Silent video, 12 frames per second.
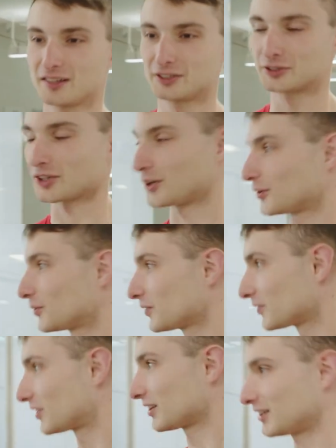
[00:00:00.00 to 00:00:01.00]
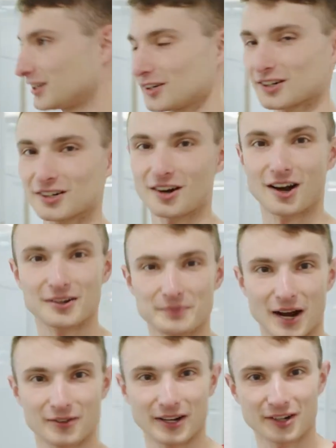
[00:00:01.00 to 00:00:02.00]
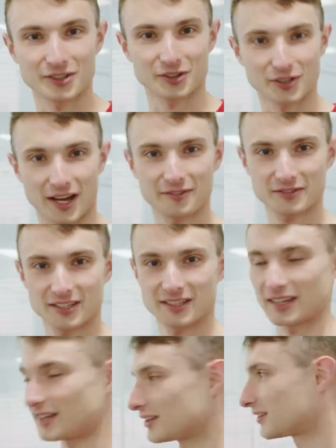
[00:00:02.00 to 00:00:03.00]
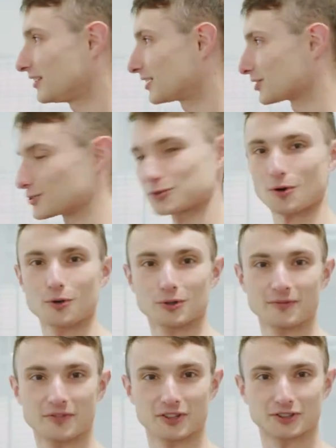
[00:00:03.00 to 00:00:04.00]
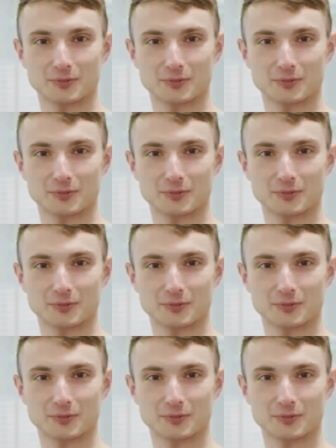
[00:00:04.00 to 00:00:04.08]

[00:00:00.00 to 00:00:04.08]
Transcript: So this here on my right, on your left, is the control room for the